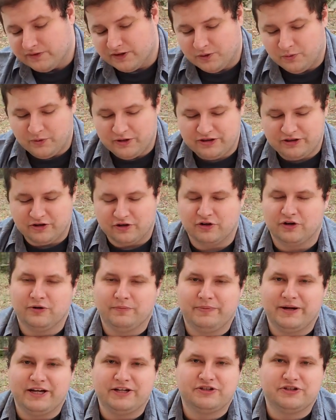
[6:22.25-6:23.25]
with the
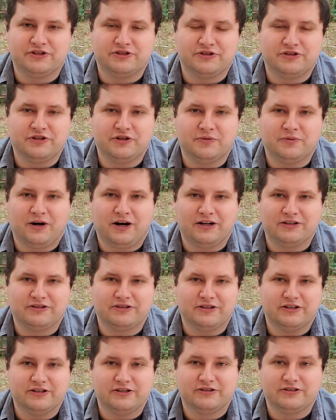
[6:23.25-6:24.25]
herbaceous
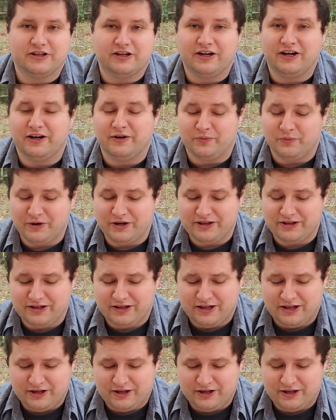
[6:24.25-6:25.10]
nuances, uh, with